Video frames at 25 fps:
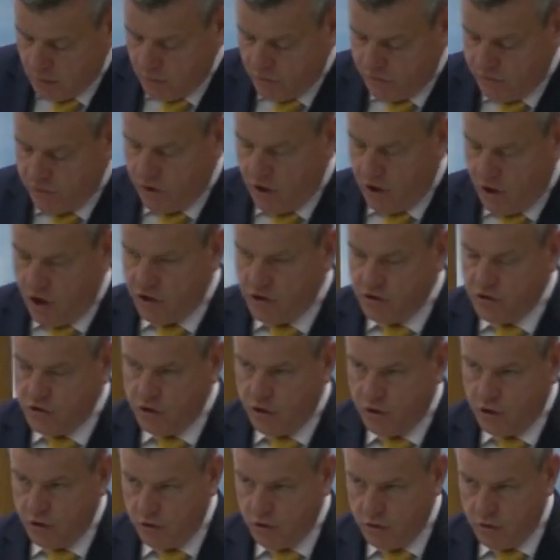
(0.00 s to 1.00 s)
With regards
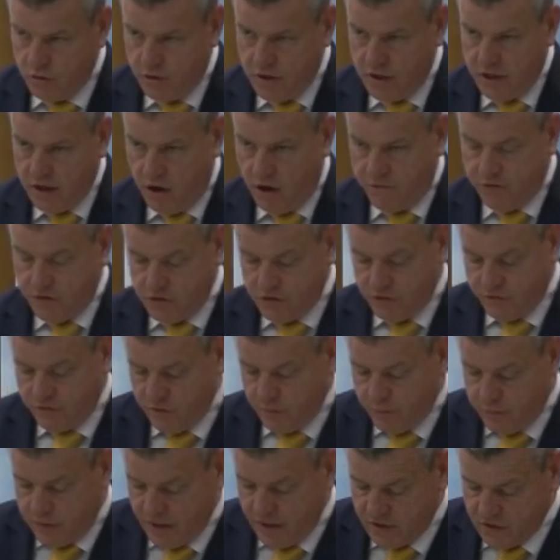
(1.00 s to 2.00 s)
to the Office of
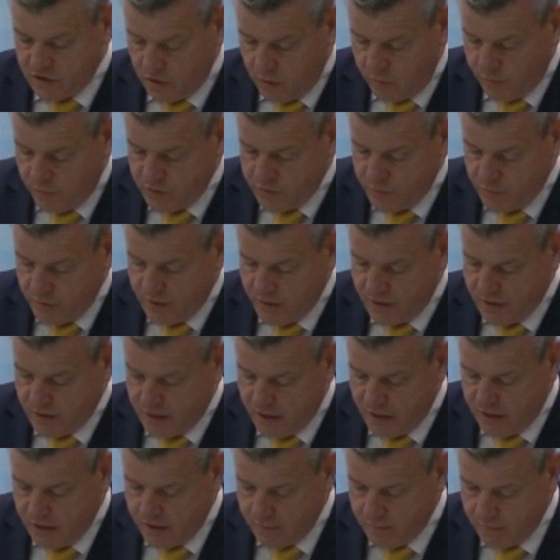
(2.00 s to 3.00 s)
the Police Ombudsman
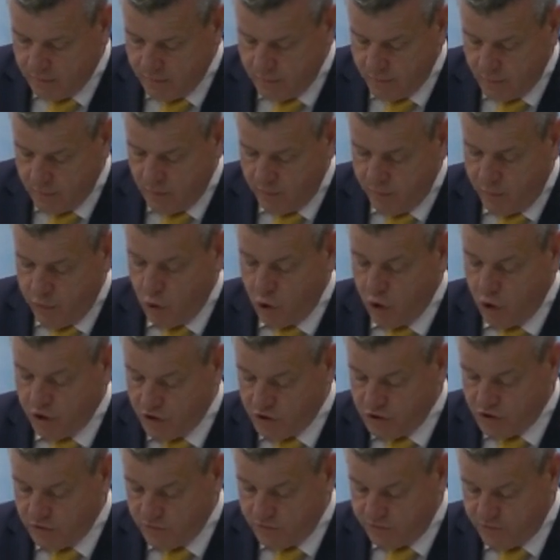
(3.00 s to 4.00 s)
and the
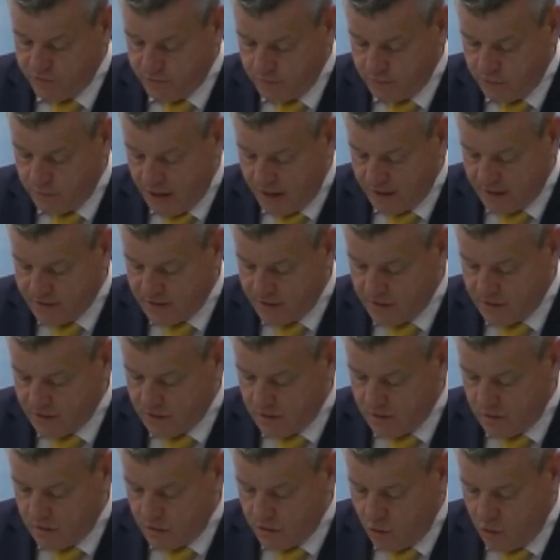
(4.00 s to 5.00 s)
importance of access
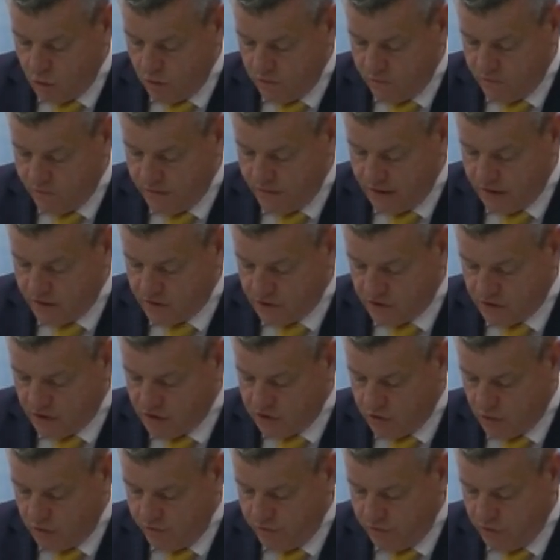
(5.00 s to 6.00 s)
to the court via
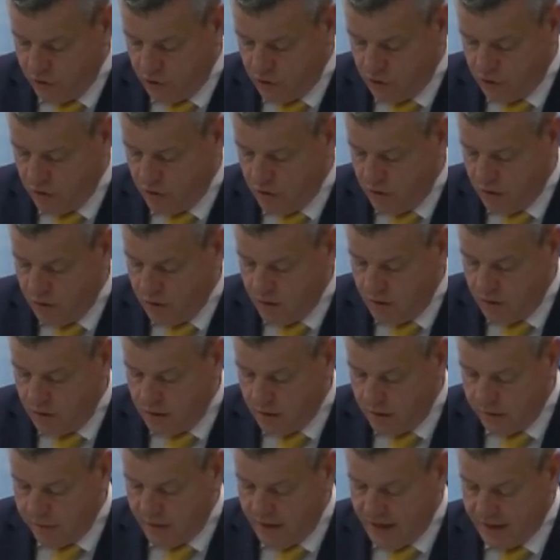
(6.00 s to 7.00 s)
judicial review,
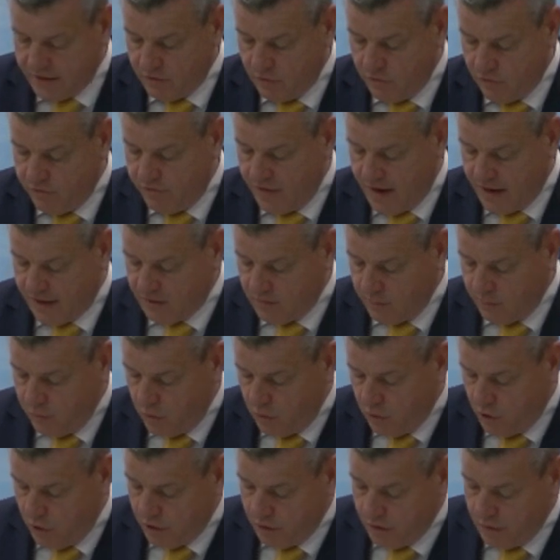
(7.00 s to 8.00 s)
I would like to reflect
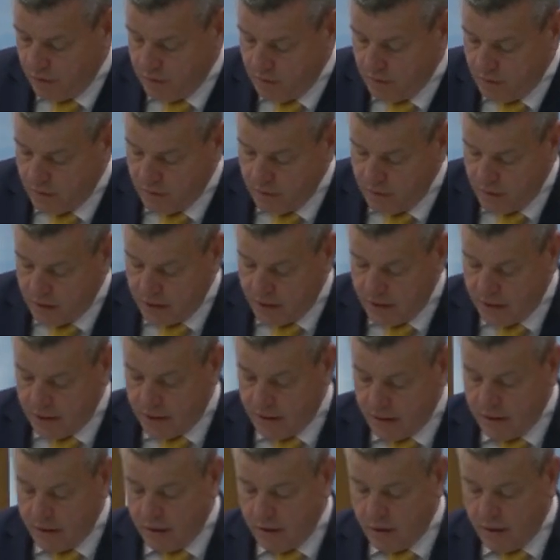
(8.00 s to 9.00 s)
upon
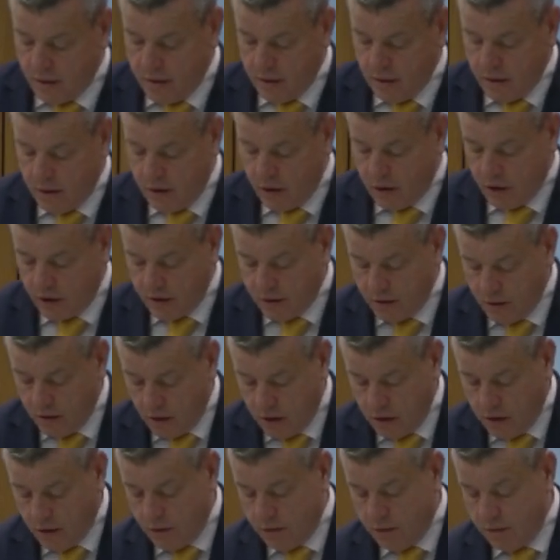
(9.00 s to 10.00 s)

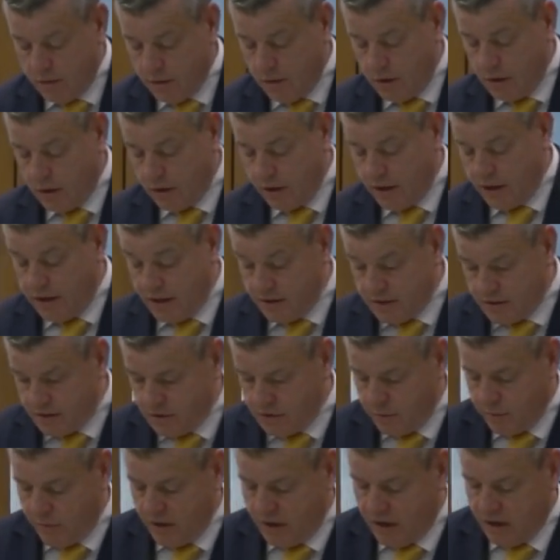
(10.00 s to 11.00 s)
our
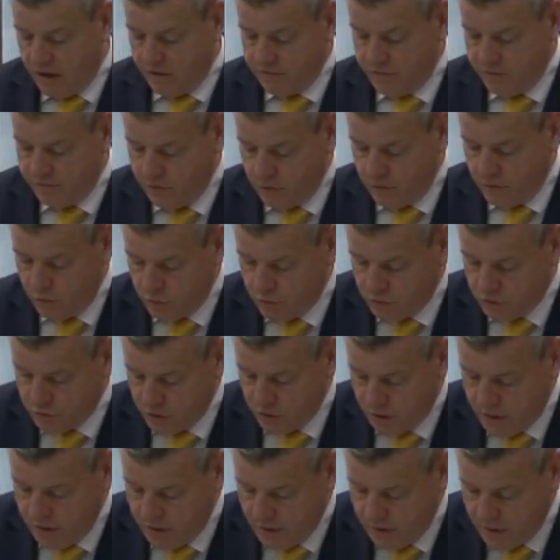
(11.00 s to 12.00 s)
cases on behalf of those
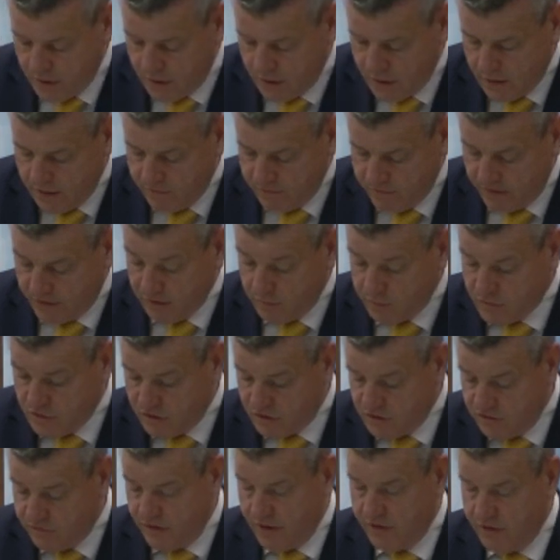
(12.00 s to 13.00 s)
victims
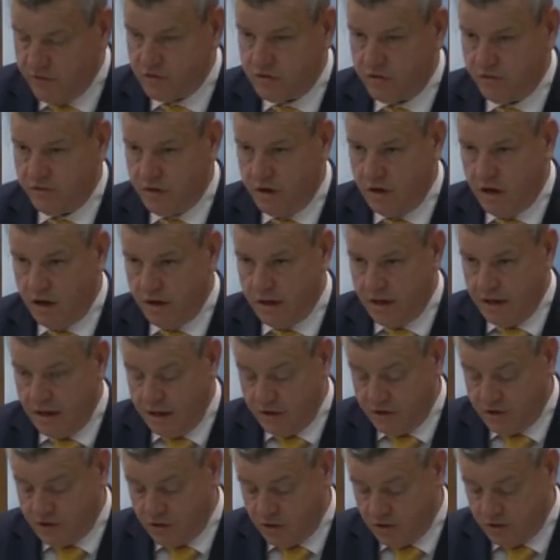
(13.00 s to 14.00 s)
and survivors of the Loughlin
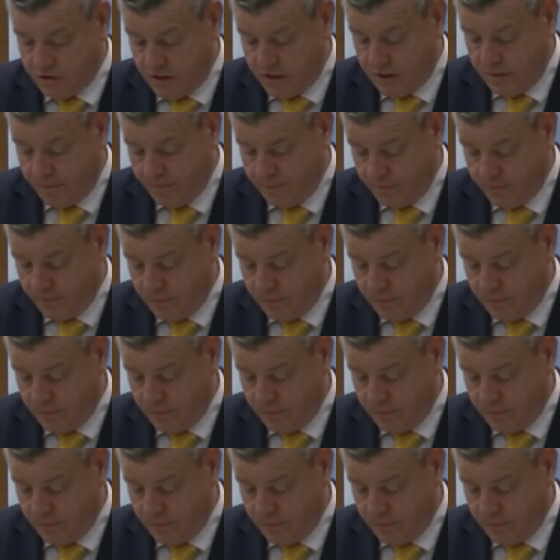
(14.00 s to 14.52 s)
Island atrocity.